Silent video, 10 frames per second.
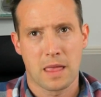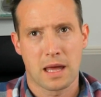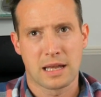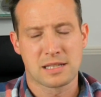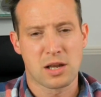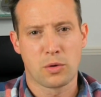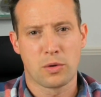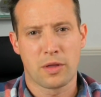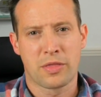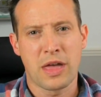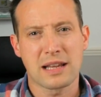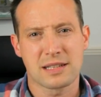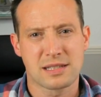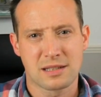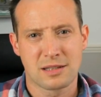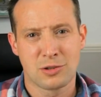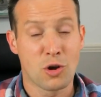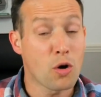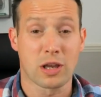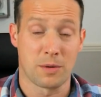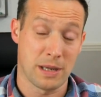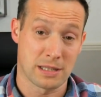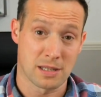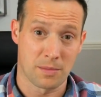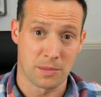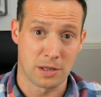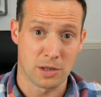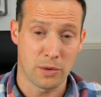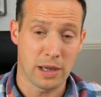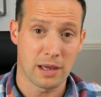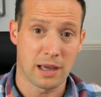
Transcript: And so that's not going to be a time that you do it.